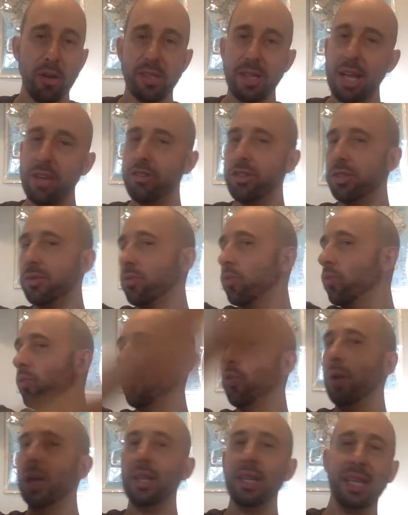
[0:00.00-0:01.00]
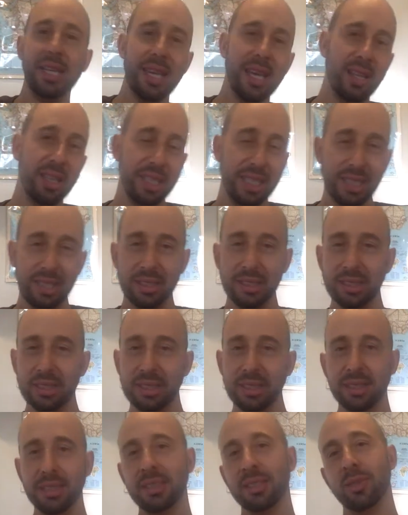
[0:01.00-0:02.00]
It's not just willy-nilly.
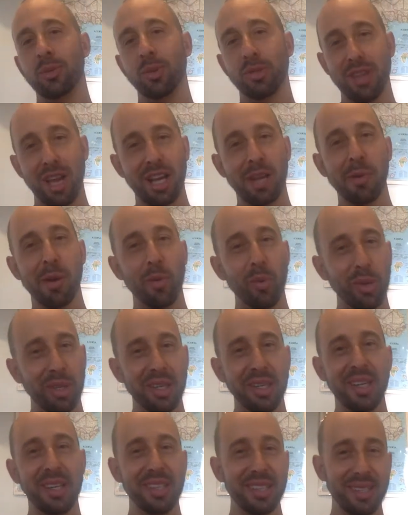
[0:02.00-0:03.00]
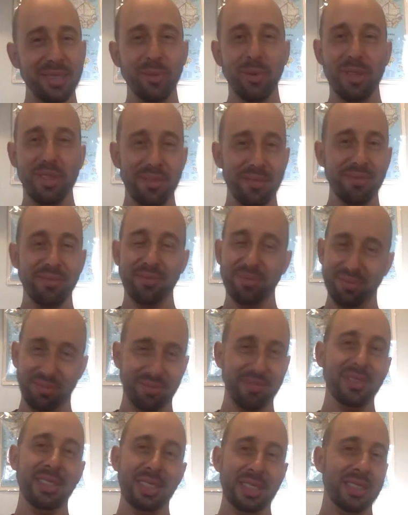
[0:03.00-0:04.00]
We'll talk about willy-nilly when
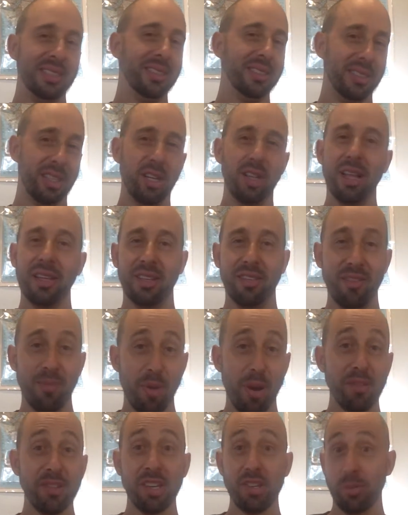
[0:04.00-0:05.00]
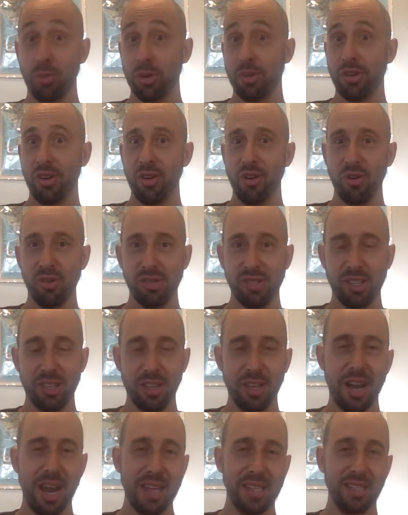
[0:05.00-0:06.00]
collective improvisation returns in
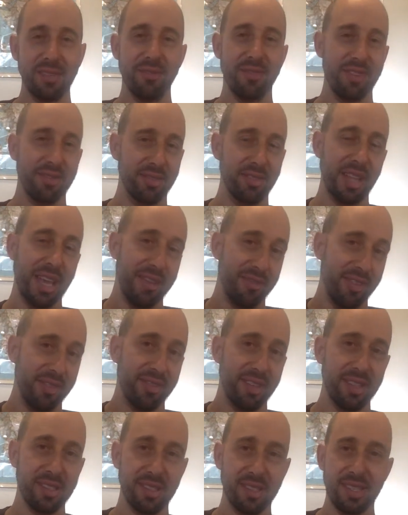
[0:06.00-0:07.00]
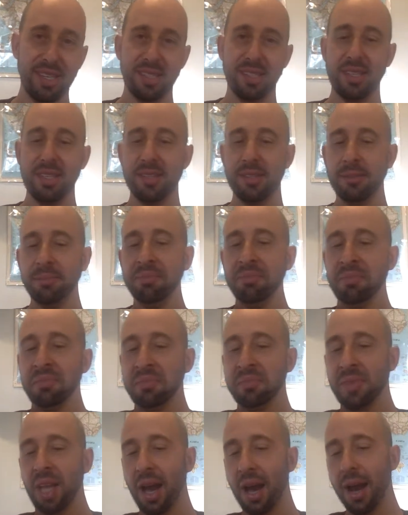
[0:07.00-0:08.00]
the late 50s and 60s,
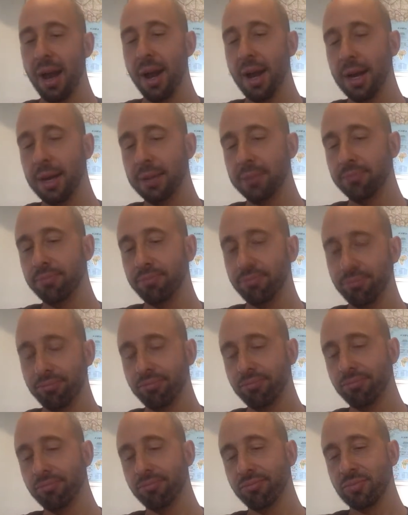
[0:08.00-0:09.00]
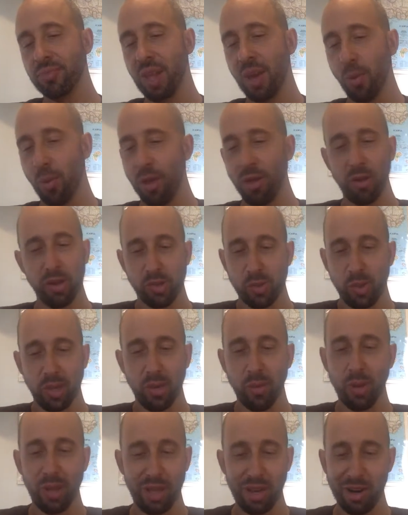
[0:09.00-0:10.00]
and whether it's
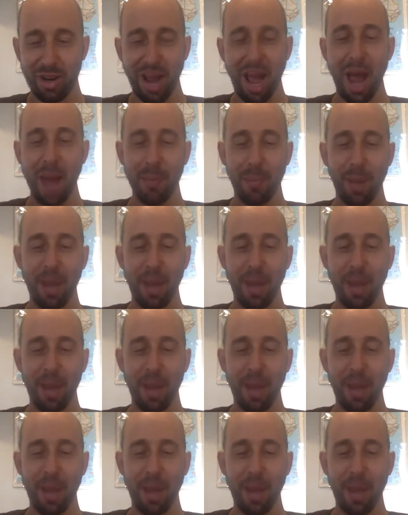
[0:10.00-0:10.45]
really willy or not.